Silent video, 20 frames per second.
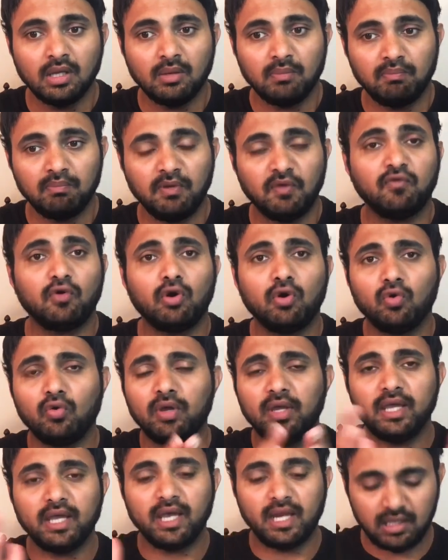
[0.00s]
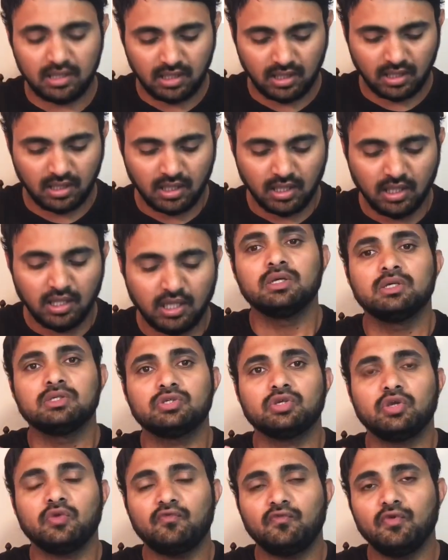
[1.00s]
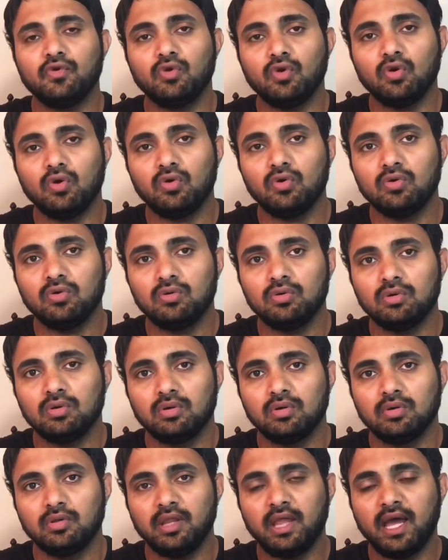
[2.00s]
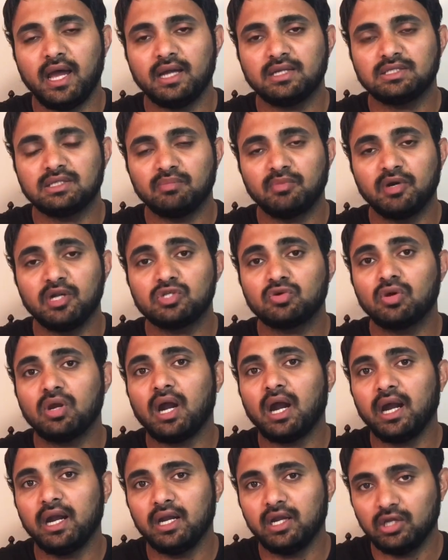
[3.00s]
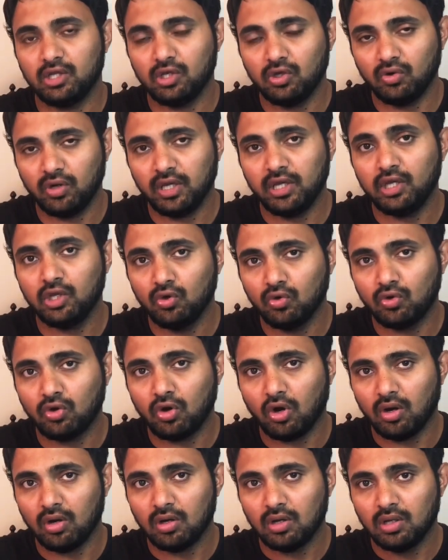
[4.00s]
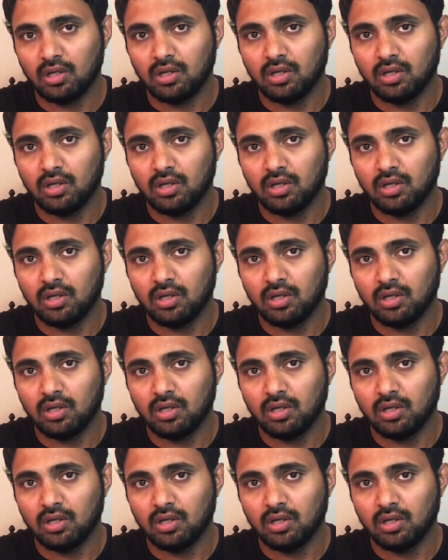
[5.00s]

before doing anything, so if you know that somebody is going to hire you in Yukon,